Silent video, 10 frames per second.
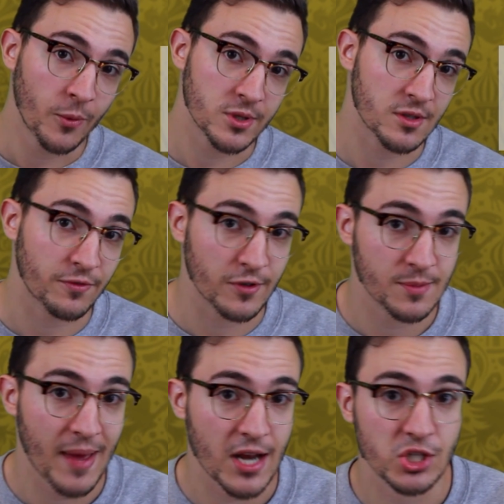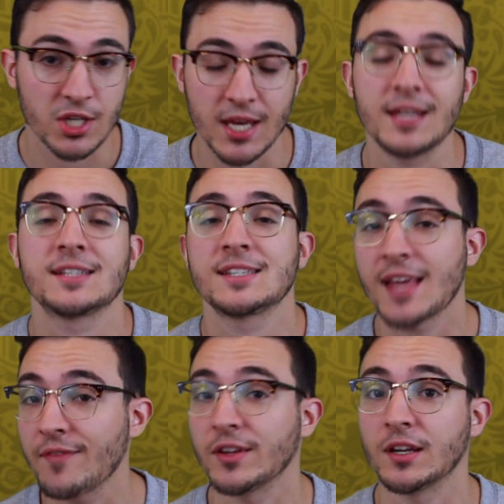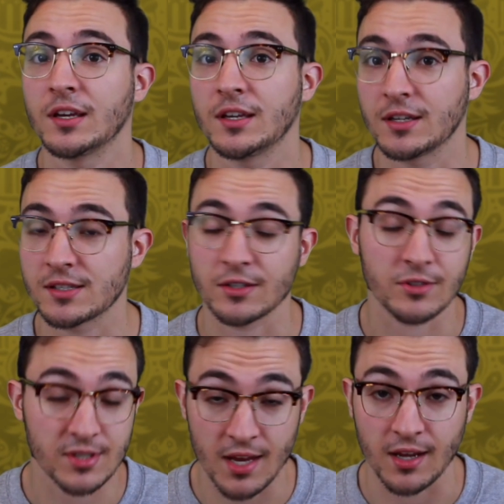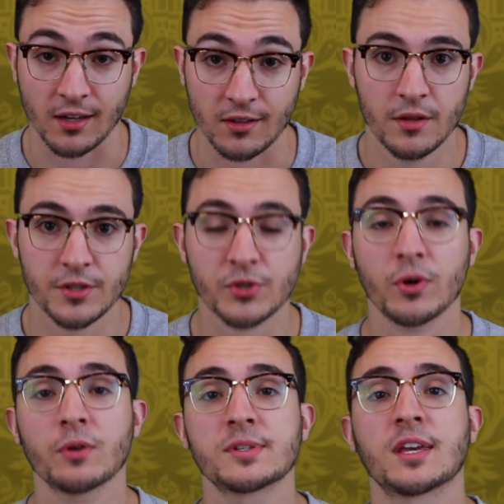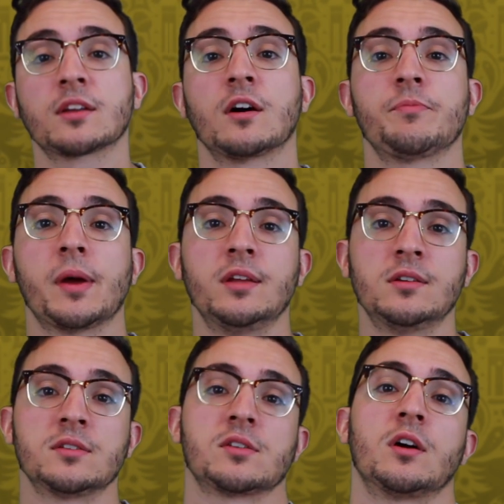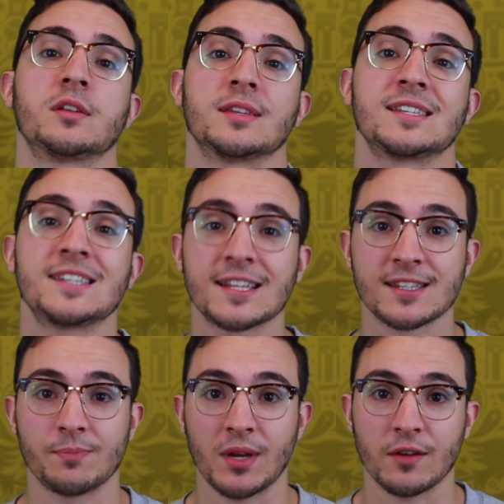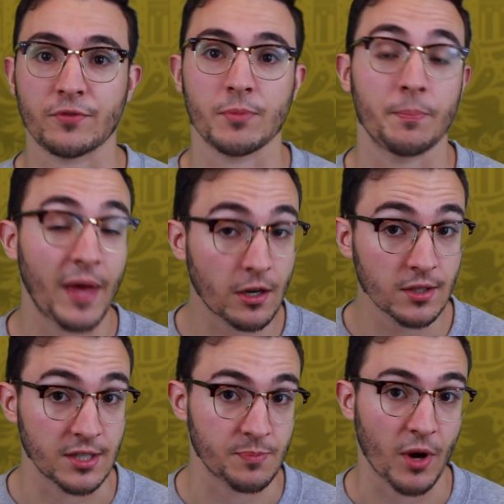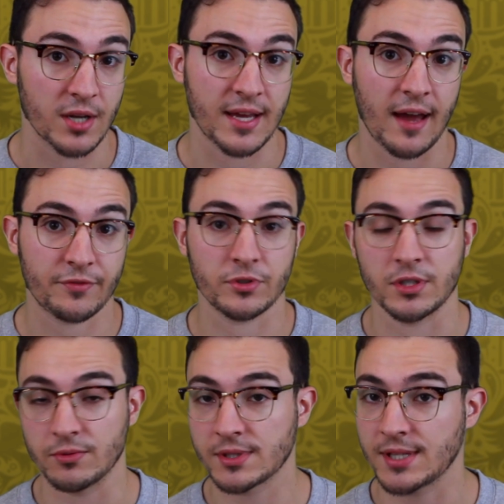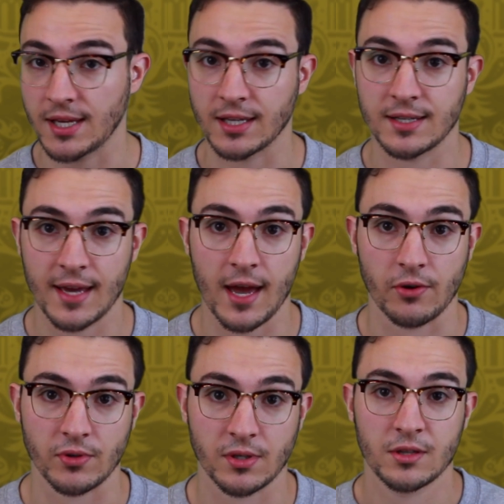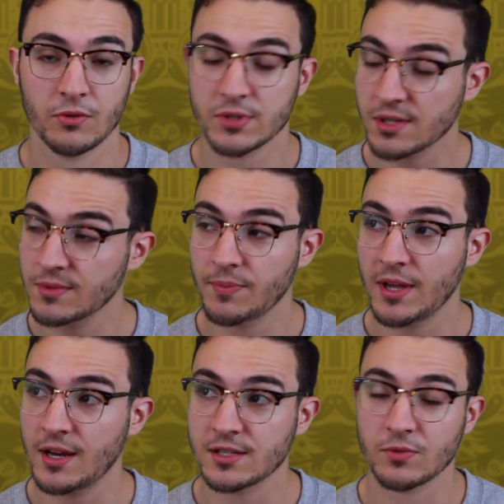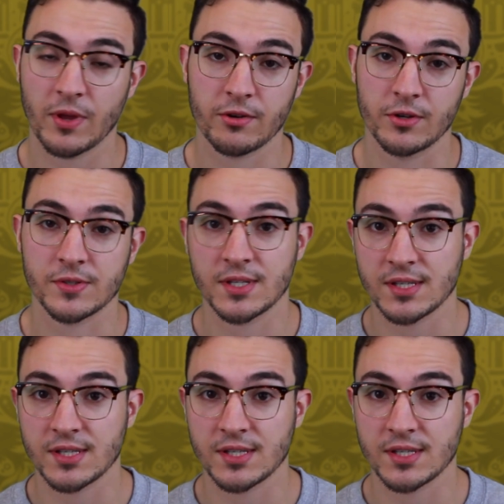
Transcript: was the first match to hit 7 in a single sitting. The scoring was kicked off by Eden Hazard in the 6th minute from the penalty spot after he was taken down. There was some debate as to whether it was